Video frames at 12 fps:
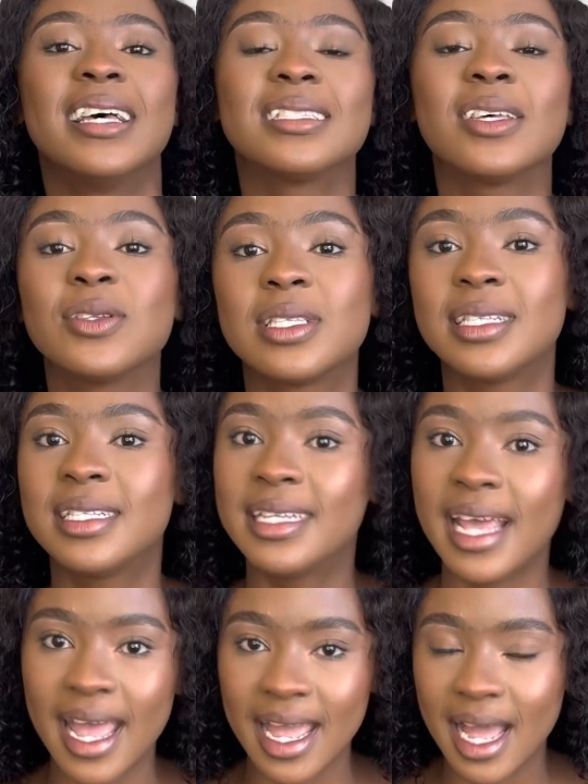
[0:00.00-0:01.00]
So
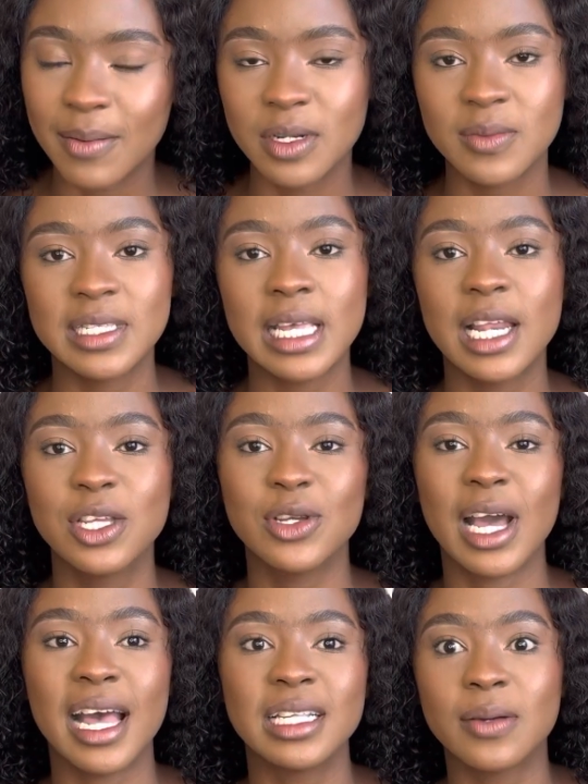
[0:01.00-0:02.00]
today I'm going to be telling you
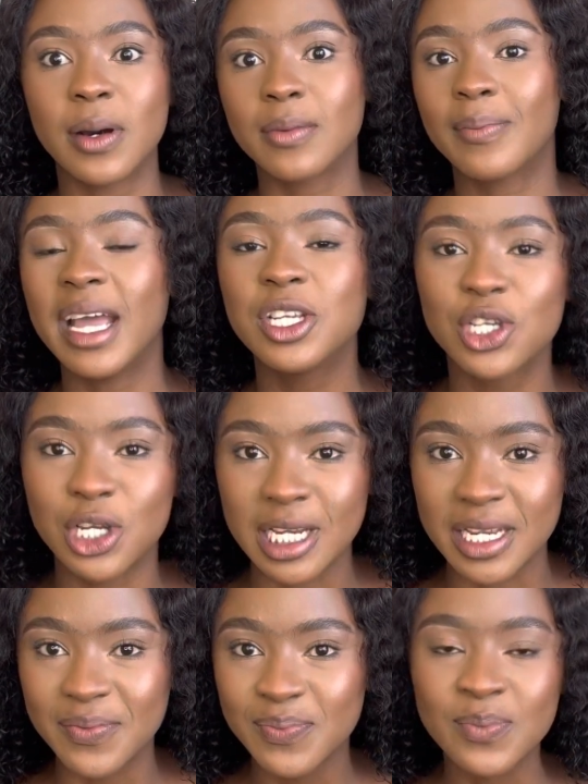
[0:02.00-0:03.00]
guys about my
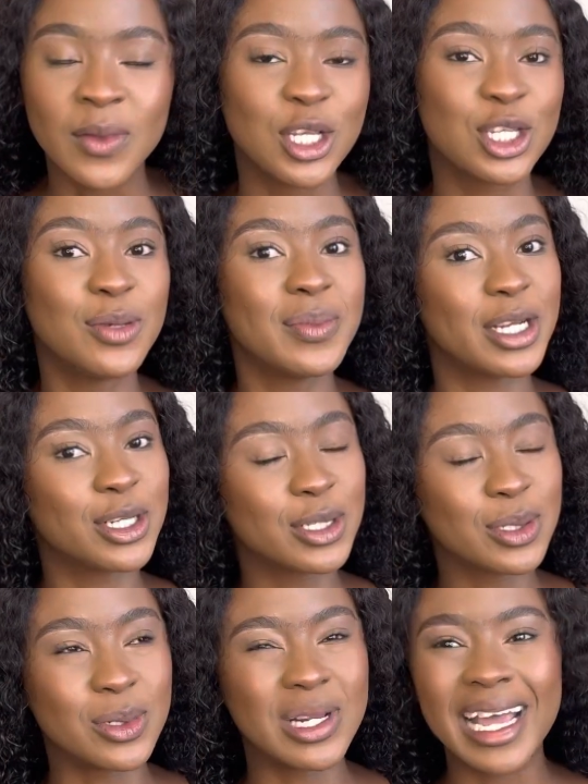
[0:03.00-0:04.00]
journey to medical
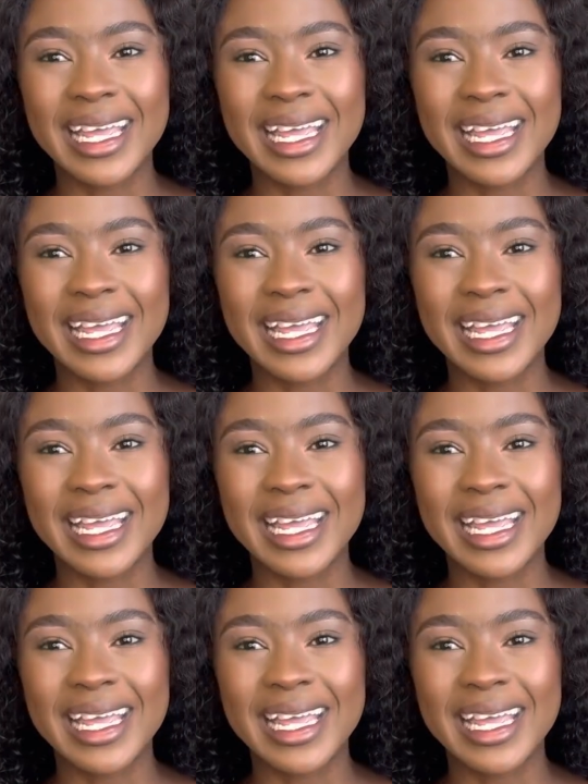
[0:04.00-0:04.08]
school.